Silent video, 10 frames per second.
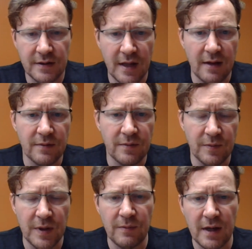that
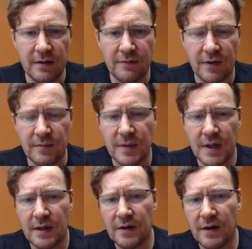we went from
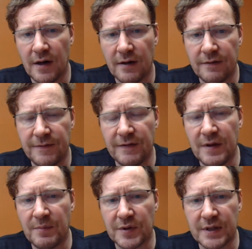
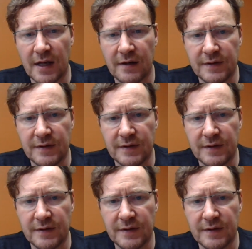50%